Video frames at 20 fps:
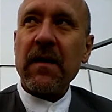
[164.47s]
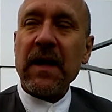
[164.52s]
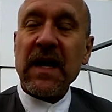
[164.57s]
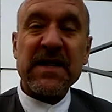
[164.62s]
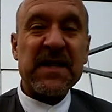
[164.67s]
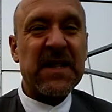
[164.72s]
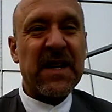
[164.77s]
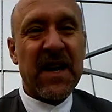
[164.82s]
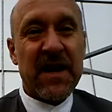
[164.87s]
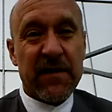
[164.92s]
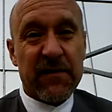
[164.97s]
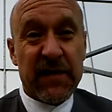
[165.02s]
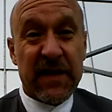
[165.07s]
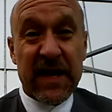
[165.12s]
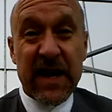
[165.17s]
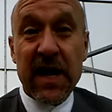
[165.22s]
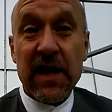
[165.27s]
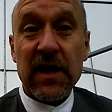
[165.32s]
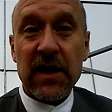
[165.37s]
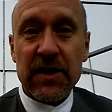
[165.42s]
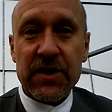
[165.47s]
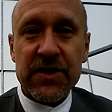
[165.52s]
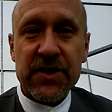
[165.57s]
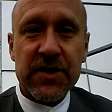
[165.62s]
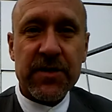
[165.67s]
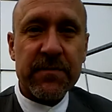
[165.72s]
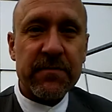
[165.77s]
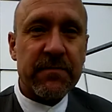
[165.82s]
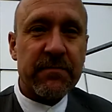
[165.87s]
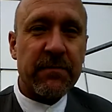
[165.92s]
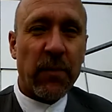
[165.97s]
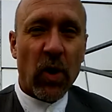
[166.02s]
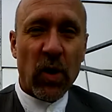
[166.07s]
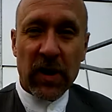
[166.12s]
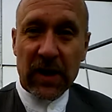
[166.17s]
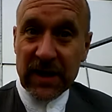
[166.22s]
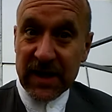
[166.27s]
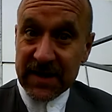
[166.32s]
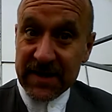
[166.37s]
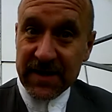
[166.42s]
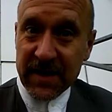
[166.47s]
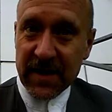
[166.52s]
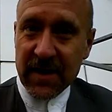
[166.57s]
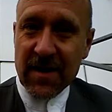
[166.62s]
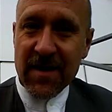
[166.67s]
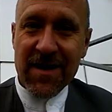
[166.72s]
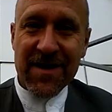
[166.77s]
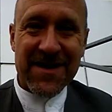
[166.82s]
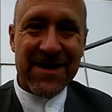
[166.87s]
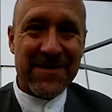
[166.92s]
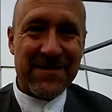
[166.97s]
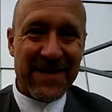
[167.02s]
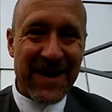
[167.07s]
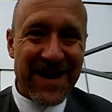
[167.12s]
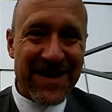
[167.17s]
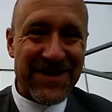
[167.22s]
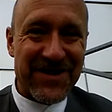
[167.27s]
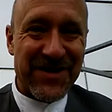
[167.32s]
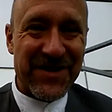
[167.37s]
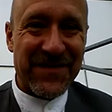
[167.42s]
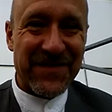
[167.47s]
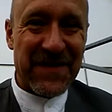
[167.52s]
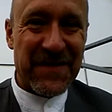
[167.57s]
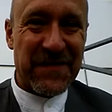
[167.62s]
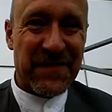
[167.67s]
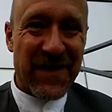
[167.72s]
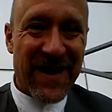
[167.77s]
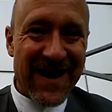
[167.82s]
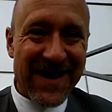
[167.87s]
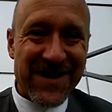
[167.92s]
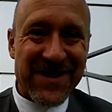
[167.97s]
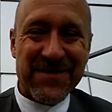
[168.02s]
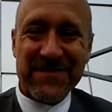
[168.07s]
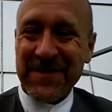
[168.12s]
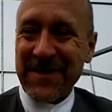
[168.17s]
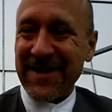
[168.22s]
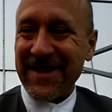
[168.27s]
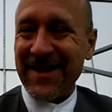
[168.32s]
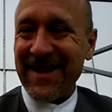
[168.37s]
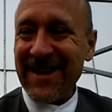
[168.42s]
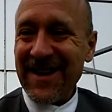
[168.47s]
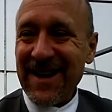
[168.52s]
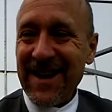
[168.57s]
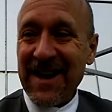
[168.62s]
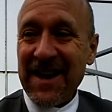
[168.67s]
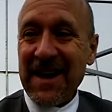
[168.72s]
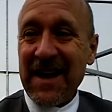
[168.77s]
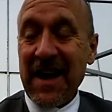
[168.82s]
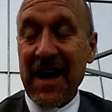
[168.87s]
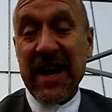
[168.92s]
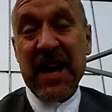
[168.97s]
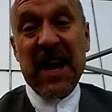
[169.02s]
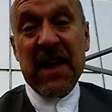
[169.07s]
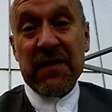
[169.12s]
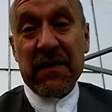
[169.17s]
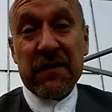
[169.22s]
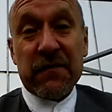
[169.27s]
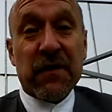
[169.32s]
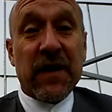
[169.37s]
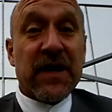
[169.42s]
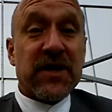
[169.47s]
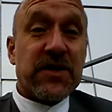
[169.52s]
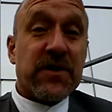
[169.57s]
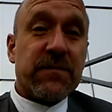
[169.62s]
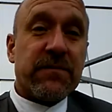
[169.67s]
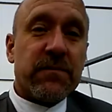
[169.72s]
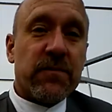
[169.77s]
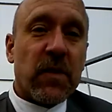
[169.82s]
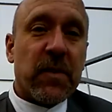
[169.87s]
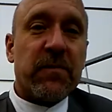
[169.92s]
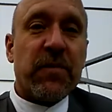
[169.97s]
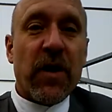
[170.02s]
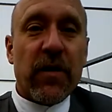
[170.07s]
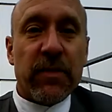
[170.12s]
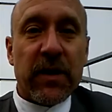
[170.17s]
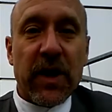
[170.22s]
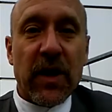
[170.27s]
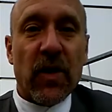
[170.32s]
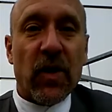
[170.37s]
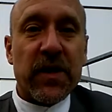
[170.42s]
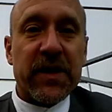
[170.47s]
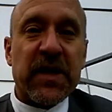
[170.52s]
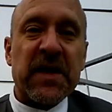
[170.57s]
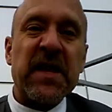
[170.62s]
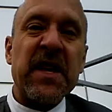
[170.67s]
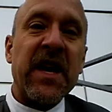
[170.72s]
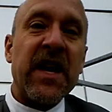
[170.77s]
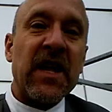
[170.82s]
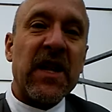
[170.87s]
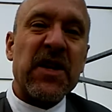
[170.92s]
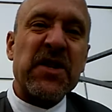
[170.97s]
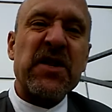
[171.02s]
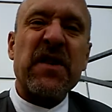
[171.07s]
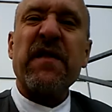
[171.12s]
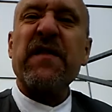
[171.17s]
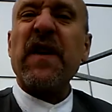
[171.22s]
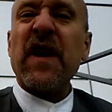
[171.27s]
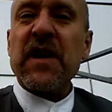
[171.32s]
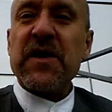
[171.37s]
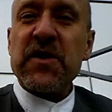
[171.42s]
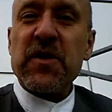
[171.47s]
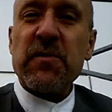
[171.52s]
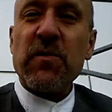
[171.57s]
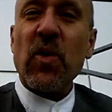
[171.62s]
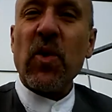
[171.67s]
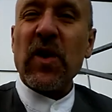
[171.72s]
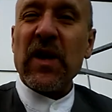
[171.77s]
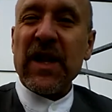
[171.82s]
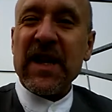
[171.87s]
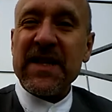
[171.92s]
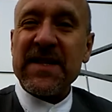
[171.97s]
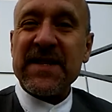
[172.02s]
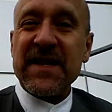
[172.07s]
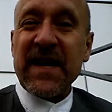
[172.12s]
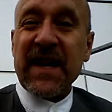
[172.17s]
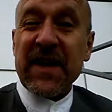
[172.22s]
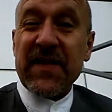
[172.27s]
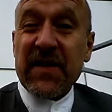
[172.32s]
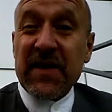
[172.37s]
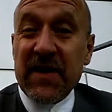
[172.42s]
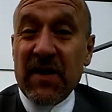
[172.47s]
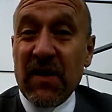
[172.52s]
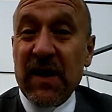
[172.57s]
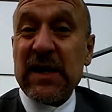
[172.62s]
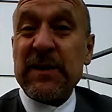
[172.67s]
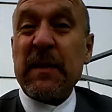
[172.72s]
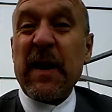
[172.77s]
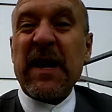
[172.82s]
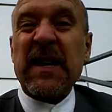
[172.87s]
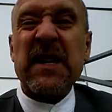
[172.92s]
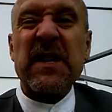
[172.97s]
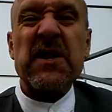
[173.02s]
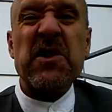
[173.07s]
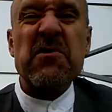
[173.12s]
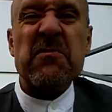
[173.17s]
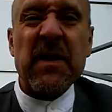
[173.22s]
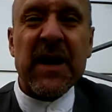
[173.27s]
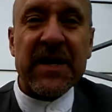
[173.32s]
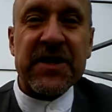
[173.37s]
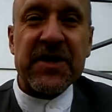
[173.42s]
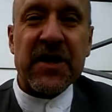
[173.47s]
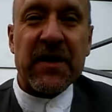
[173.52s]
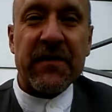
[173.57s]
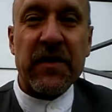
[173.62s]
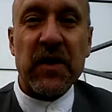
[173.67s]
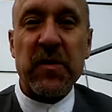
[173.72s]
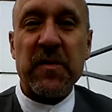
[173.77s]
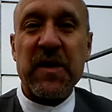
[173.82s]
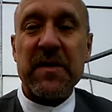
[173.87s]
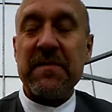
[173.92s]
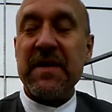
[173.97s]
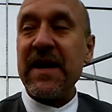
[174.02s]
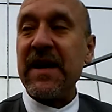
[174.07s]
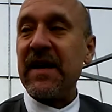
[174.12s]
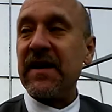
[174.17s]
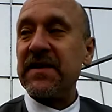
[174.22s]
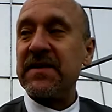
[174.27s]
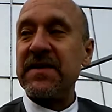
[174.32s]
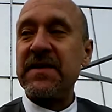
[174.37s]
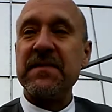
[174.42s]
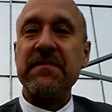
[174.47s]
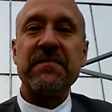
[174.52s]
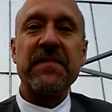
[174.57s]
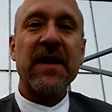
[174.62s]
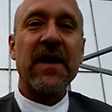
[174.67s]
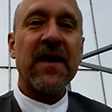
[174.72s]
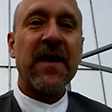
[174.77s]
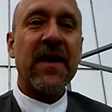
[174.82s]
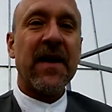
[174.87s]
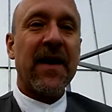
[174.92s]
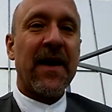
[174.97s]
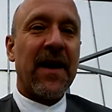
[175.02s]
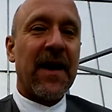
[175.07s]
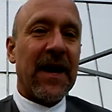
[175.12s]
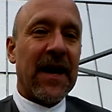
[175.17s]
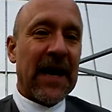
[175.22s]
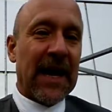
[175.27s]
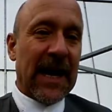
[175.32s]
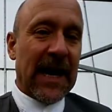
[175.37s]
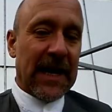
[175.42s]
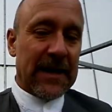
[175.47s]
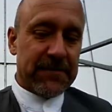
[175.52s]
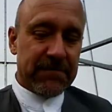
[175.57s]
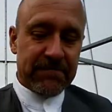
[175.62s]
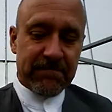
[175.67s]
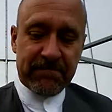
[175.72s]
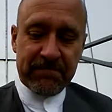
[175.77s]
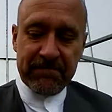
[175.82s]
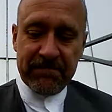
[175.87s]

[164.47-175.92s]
that's kind of the English moralistic condemnation of the French, but again, the French would probably hold that the English are far too moralistic and that you're expecting too much out of human beings. Um,